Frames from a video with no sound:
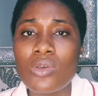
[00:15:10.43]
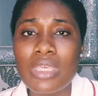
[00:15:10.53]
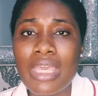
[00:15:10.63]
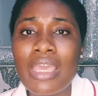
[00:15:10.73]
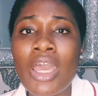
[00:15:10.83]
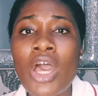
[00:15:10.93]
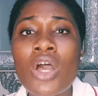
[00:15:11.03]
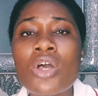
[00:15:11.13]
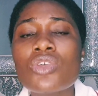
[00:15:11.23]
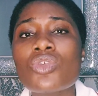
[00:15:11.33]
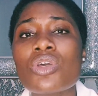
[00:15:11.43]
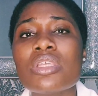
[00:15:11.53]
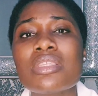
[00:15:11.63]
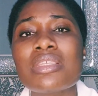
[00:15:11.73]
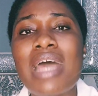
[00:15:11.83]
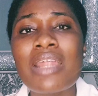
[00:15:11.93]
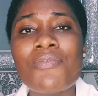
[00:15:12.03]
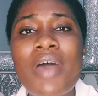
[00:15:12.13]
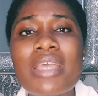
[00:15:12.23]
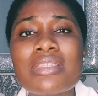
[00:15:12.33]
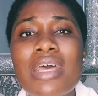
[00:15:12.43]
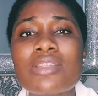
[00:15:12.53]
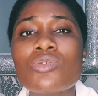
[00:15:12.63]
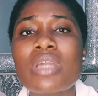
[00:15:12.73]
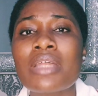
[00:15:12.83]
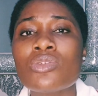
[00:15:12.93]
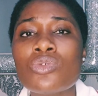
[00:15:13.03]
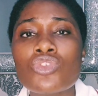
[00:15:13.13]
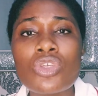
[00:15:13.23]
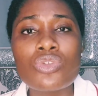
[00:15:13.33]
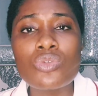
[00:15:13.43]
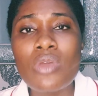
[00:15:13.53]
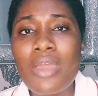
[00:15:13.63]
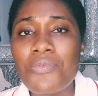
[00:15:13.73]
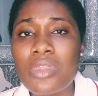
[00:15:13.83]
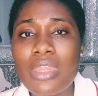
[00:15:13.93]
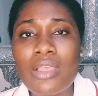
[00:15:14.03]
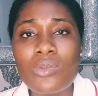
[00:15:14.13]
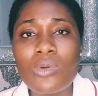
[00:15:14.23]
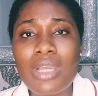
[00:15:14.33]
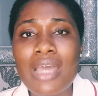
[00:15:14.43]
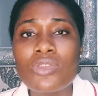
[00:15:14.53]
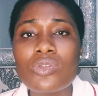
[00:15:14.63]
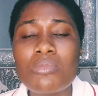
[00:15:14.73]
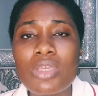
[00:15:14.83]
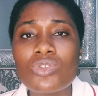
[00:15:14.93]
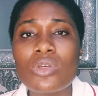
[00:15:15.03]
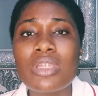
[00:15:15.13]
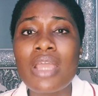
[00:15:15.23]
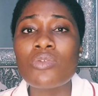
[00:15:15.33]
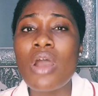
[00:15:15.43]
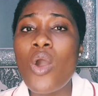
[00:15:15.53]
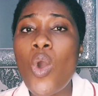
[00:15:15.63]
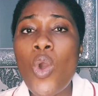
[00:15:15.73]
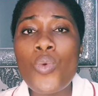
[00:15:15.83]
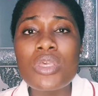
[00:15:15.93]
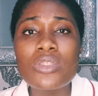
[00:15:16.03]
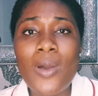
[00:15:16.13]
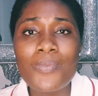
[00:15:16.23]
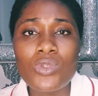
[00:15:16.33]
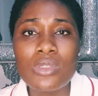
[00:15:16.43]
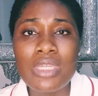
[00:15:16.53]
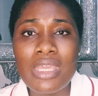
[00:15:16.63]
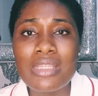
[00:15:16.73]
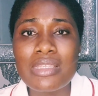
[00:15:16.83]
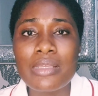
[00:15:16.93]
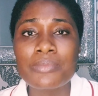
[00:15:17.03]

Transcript: Okay, so it is advised that you just do everything you can to make sure that you are always up to date.